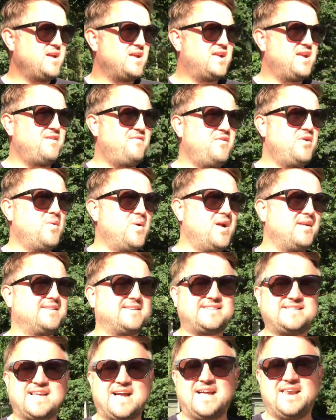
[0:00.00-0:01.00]
give you an
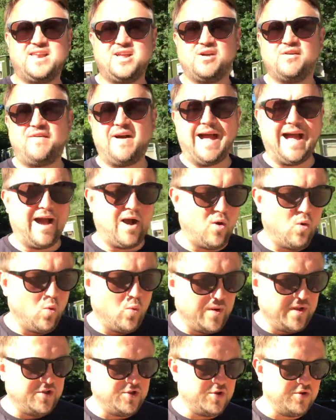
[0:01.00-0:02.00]
understanding of how we
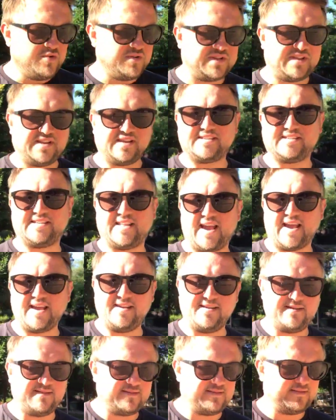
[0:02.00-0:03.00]
use the estate
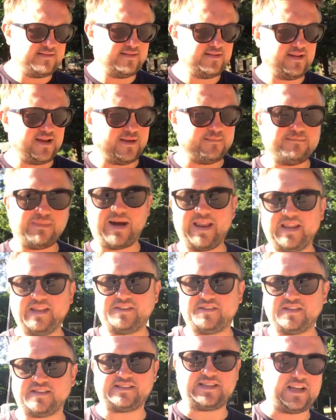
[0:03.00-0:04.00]
and manage
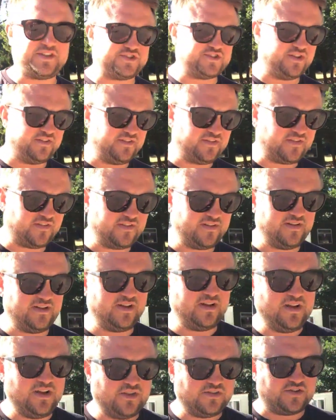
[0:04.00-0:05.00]
the sessions
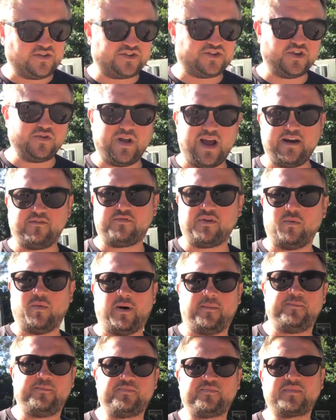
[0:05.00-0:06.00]
to suit
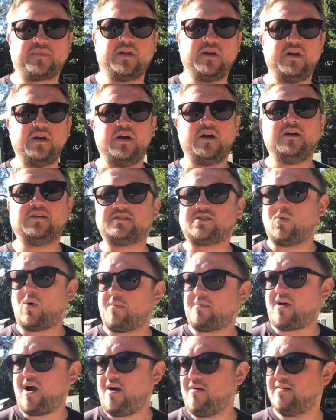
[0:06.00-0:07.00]
everyone. So I'm
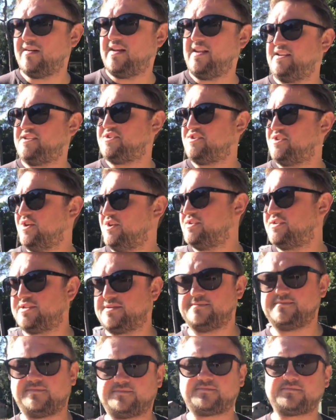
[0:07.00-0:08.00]
currently stood
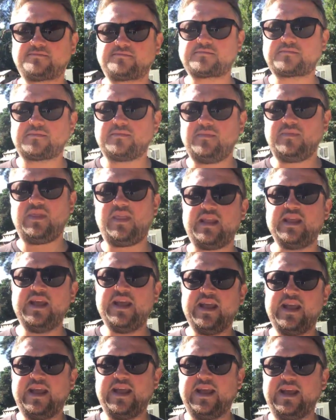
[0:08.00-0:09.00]

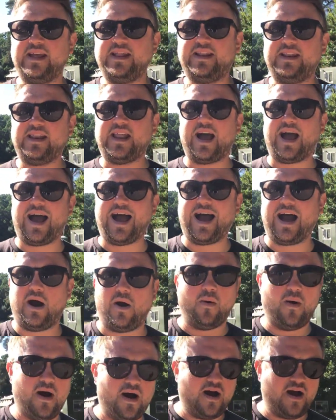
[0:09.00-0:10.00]
in
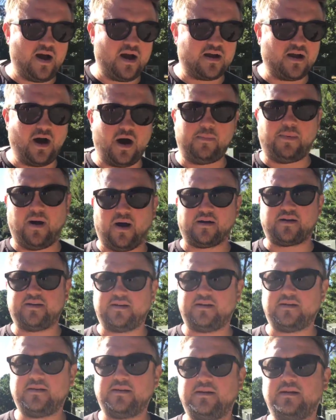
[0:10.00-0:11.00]
our car park.
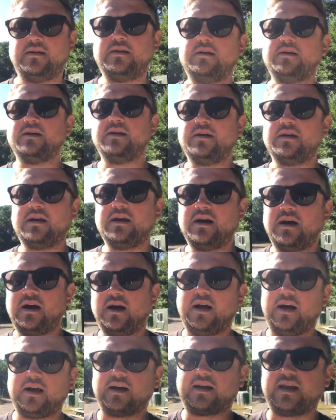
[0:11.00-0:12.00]

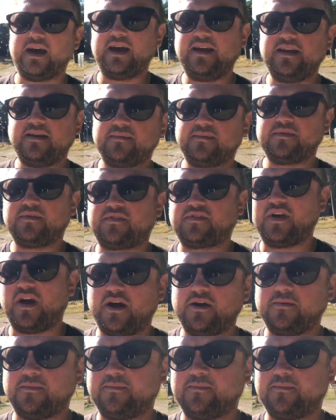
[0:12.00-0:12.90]
Okay, so